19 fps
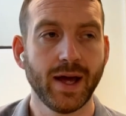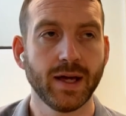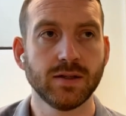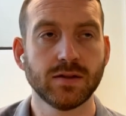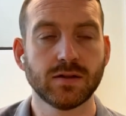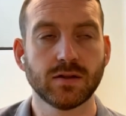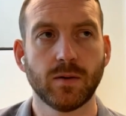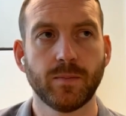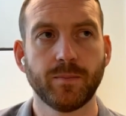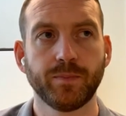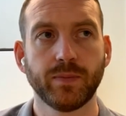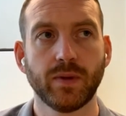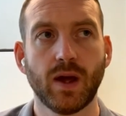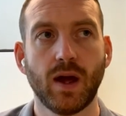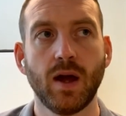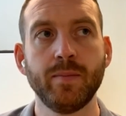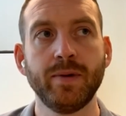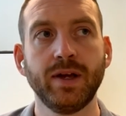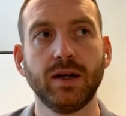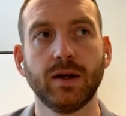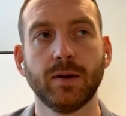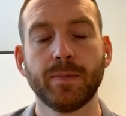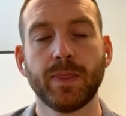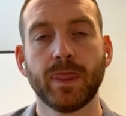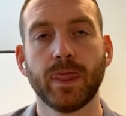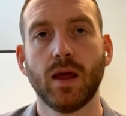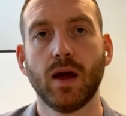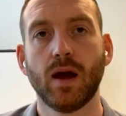And, I mean,
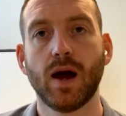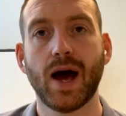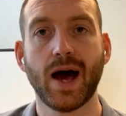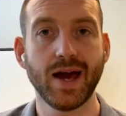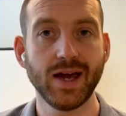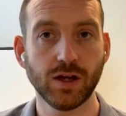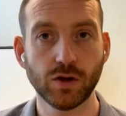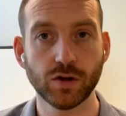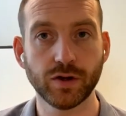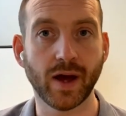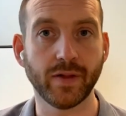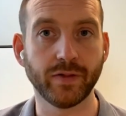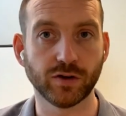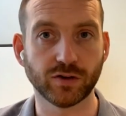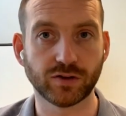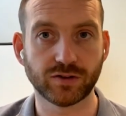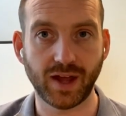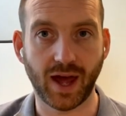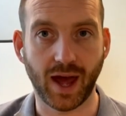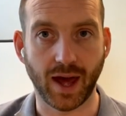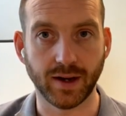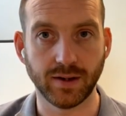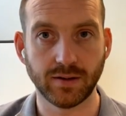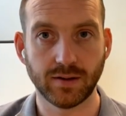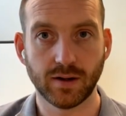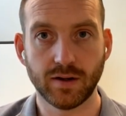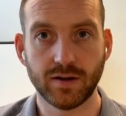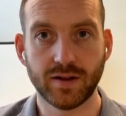I can
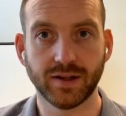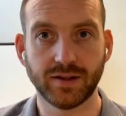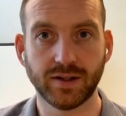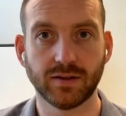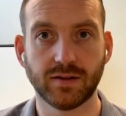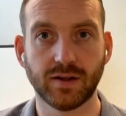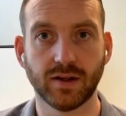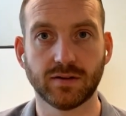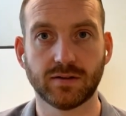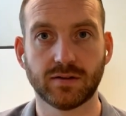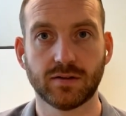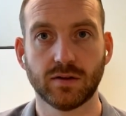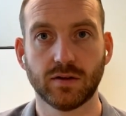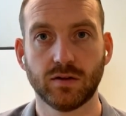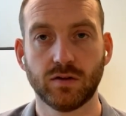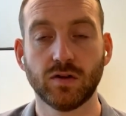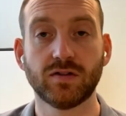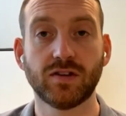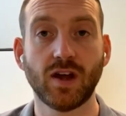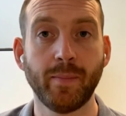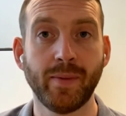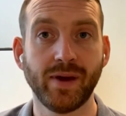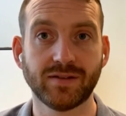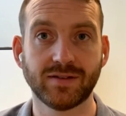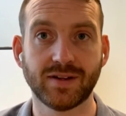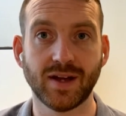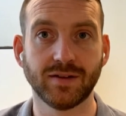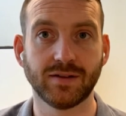understand that it is, to some
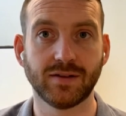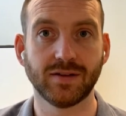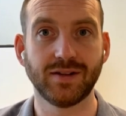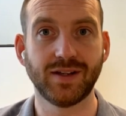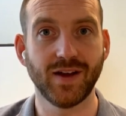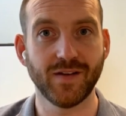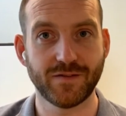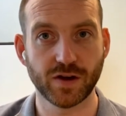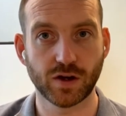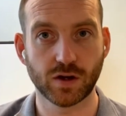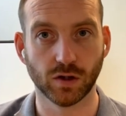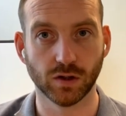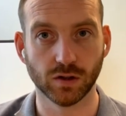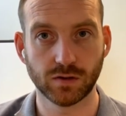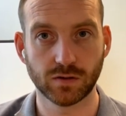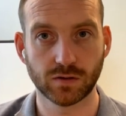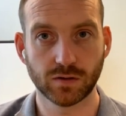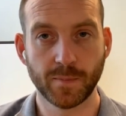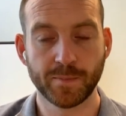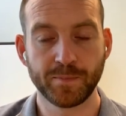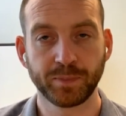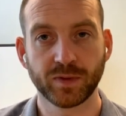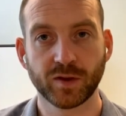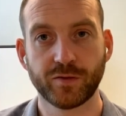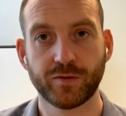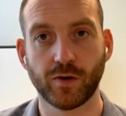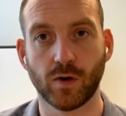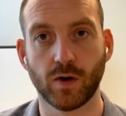extent, difficult
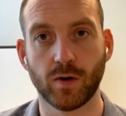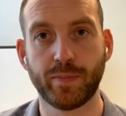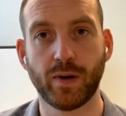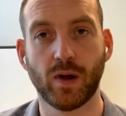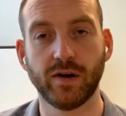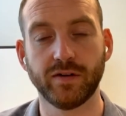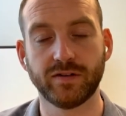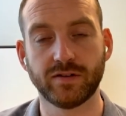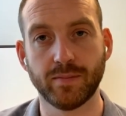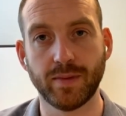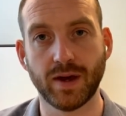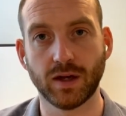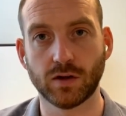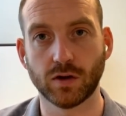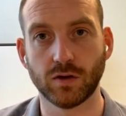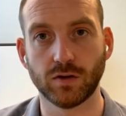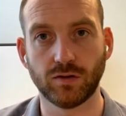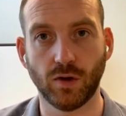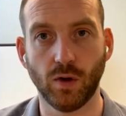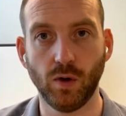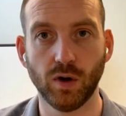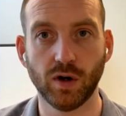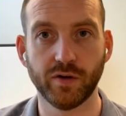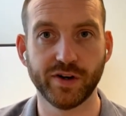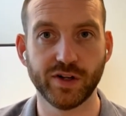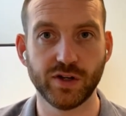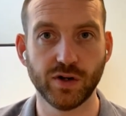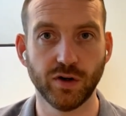for policymakers
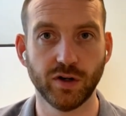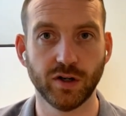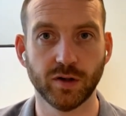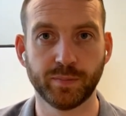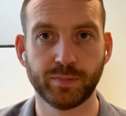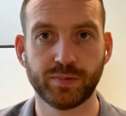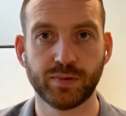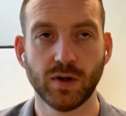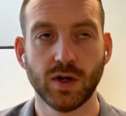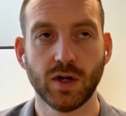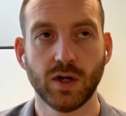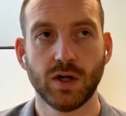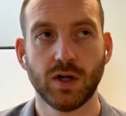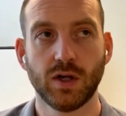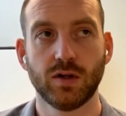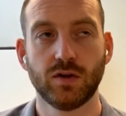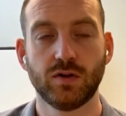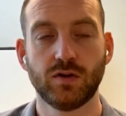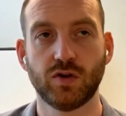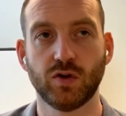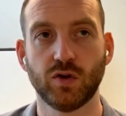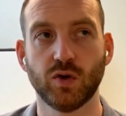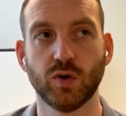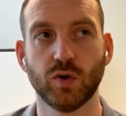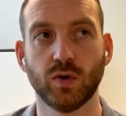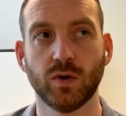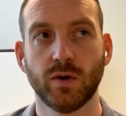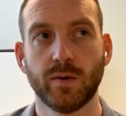all over Europe
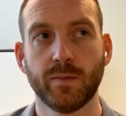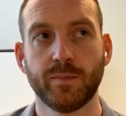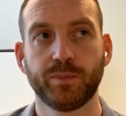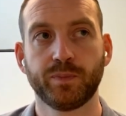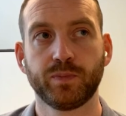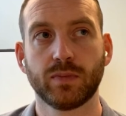to